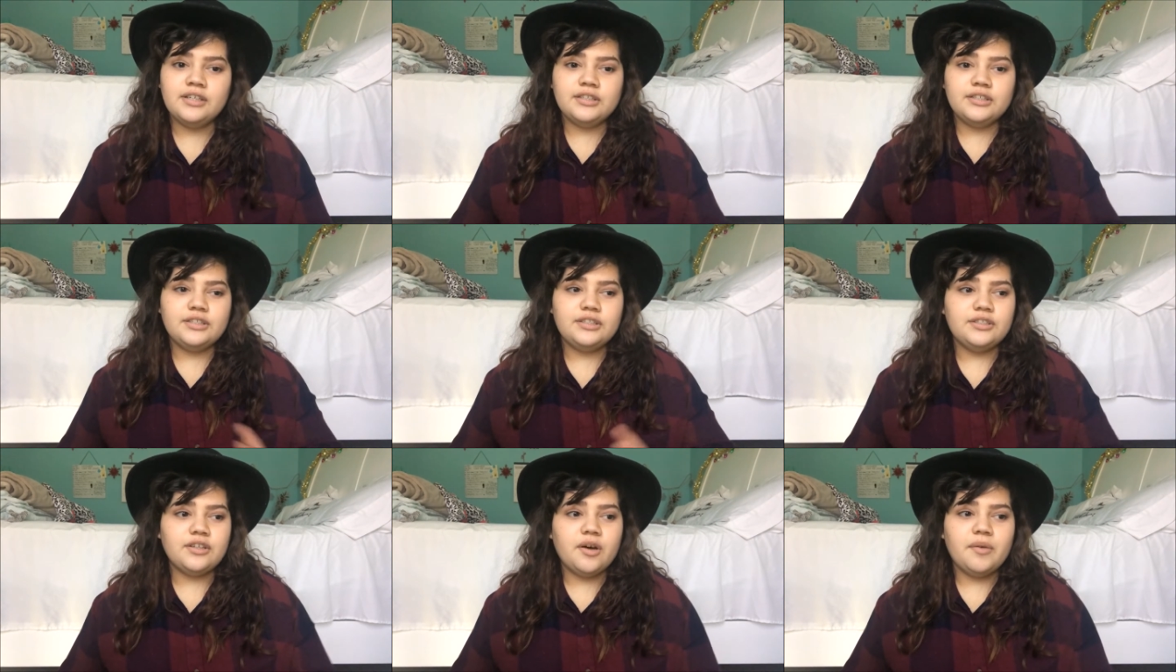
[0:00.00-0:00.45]

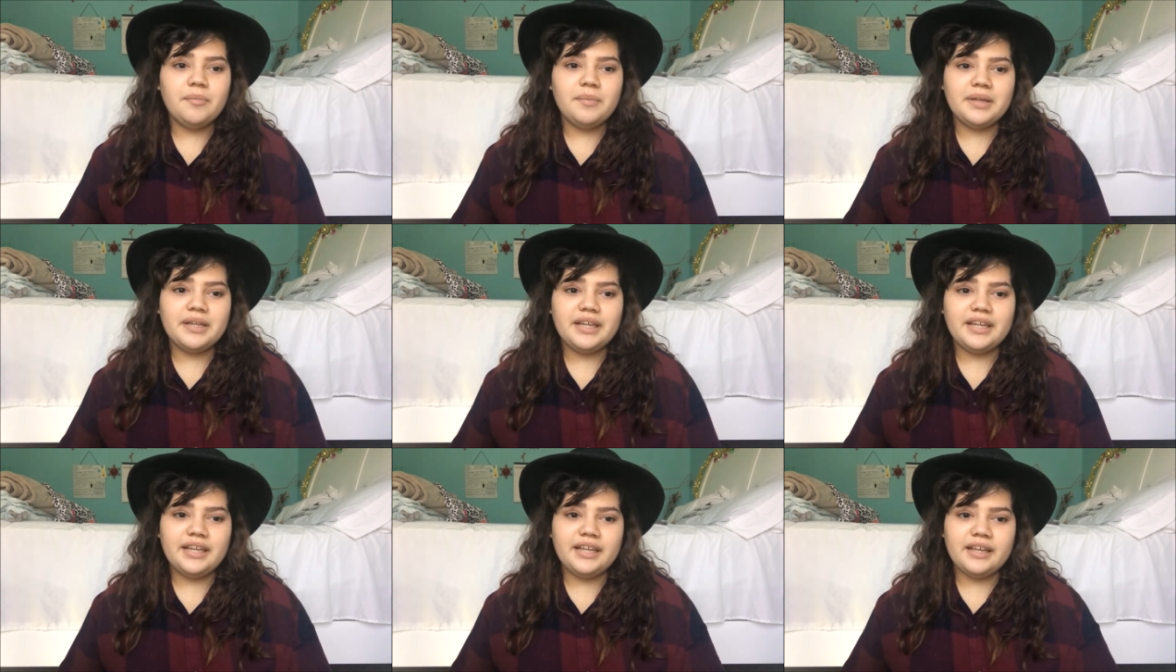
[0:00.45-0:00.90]
so
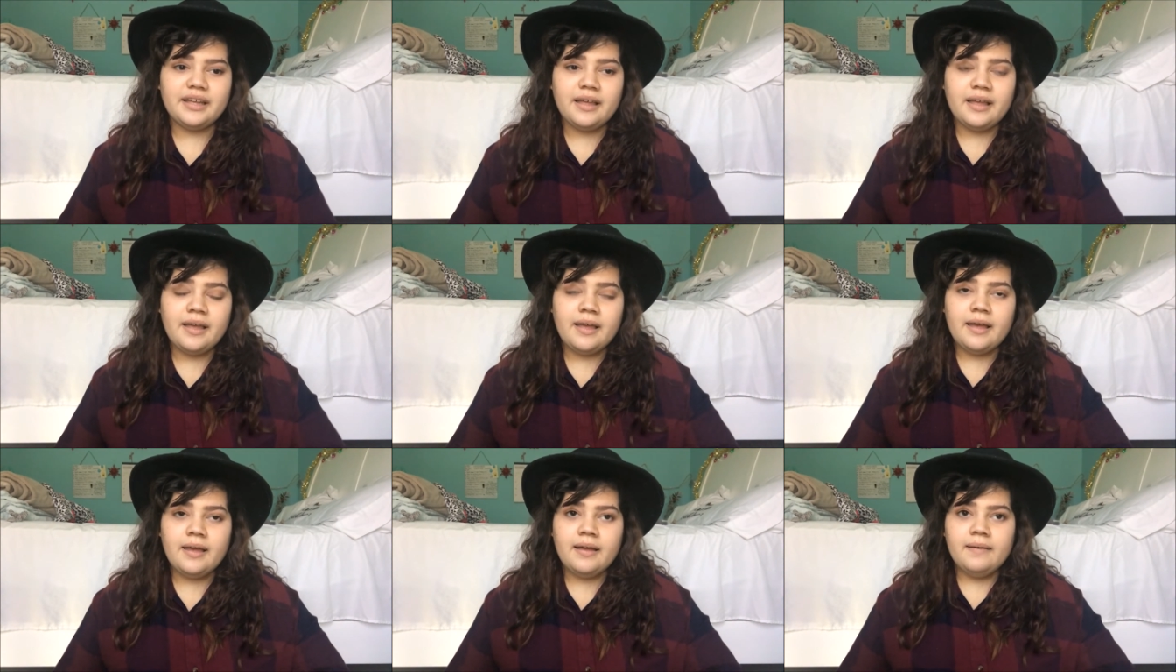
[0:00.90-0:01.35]
many
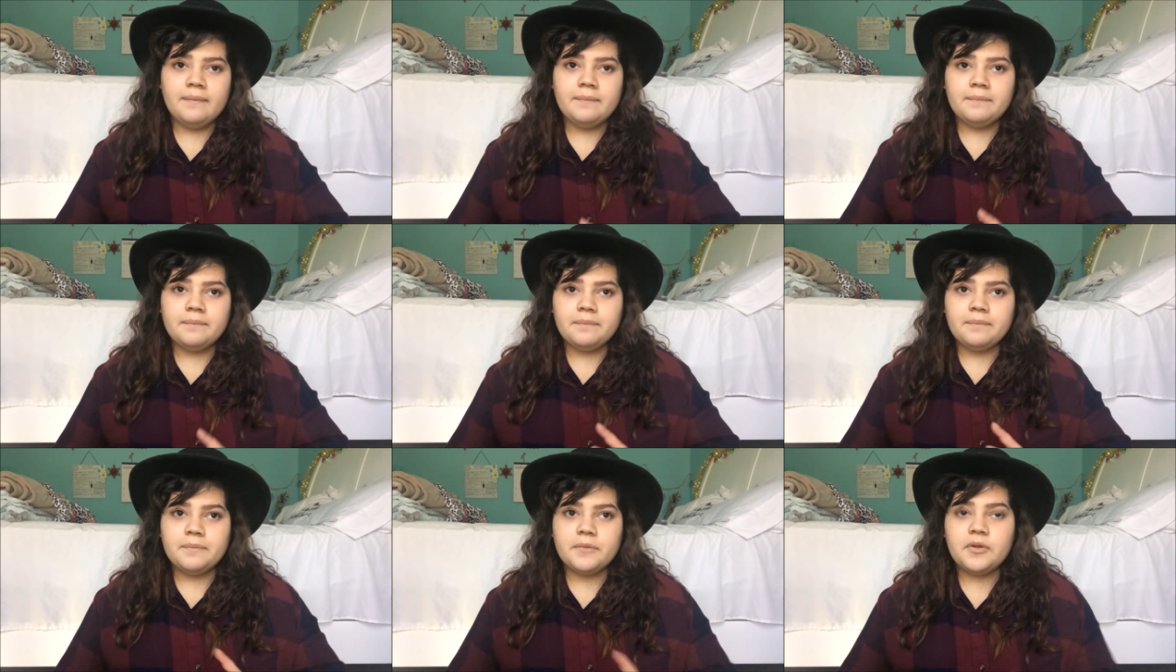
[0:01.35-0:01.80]

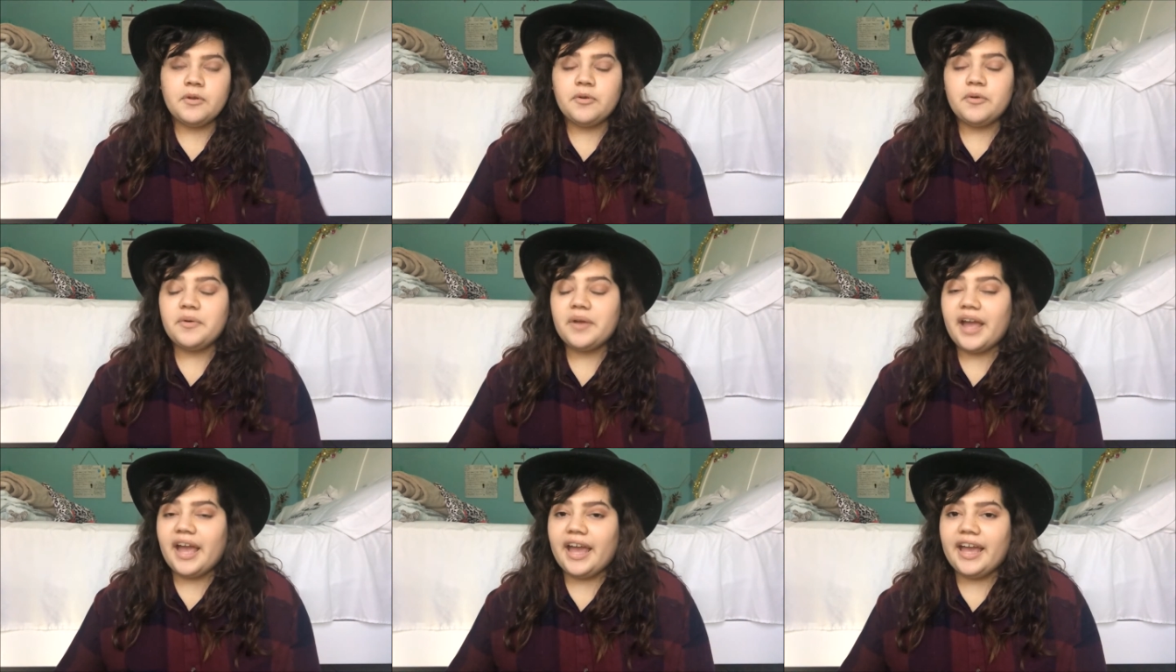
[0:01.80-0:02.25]

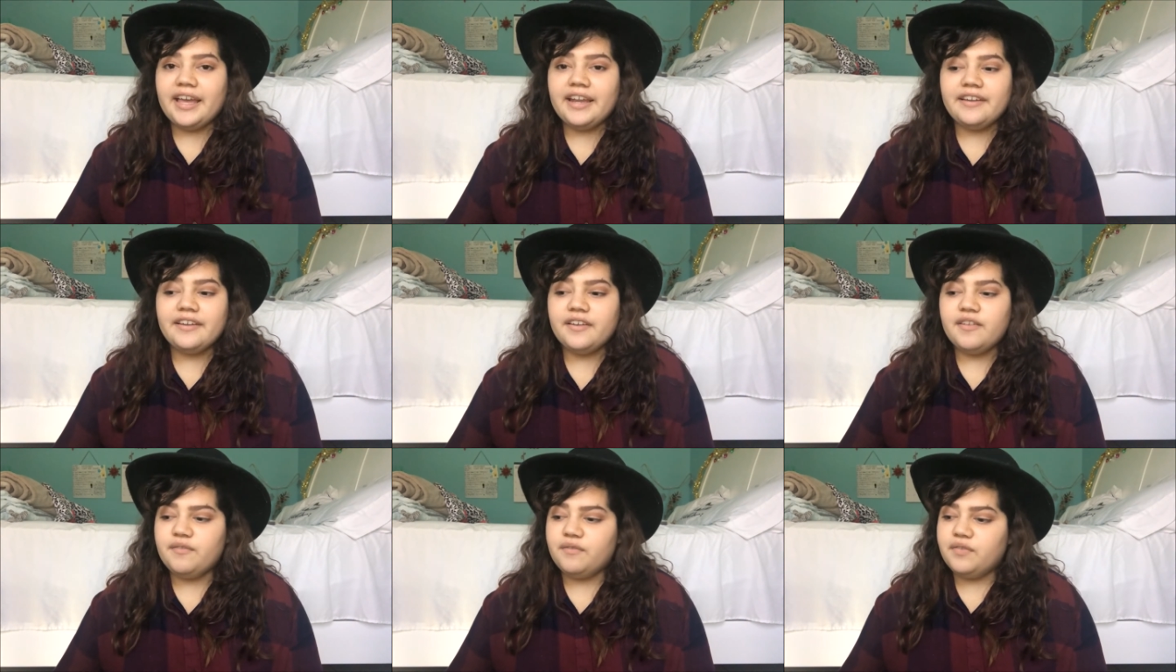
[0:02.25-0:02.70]

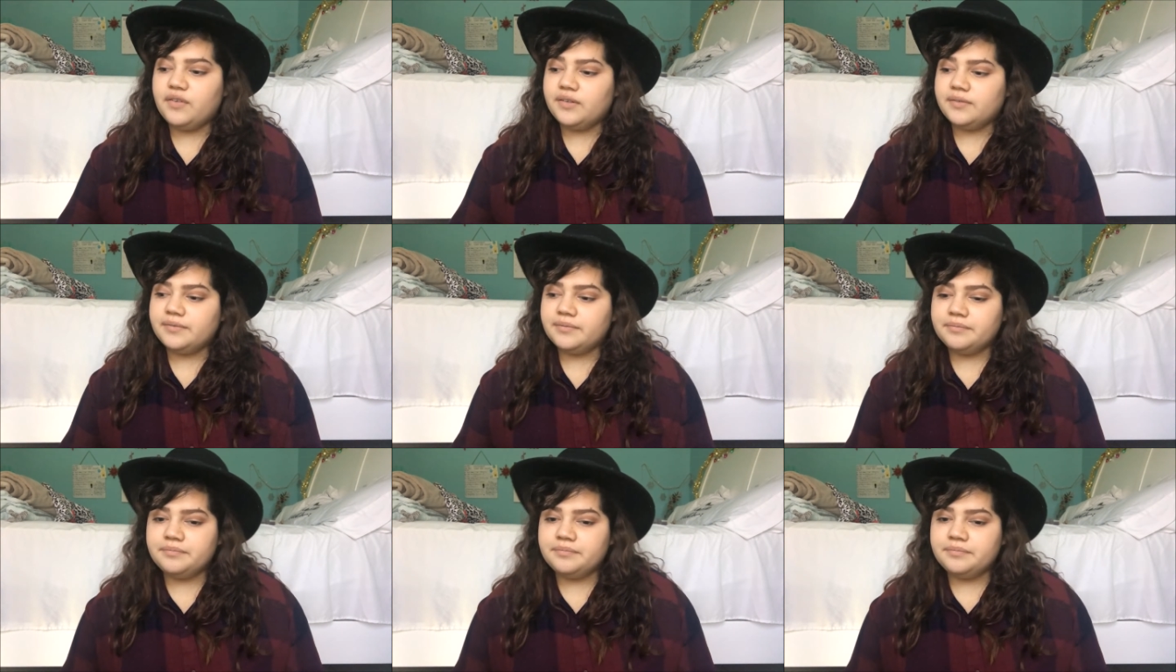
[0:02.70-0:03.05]
creative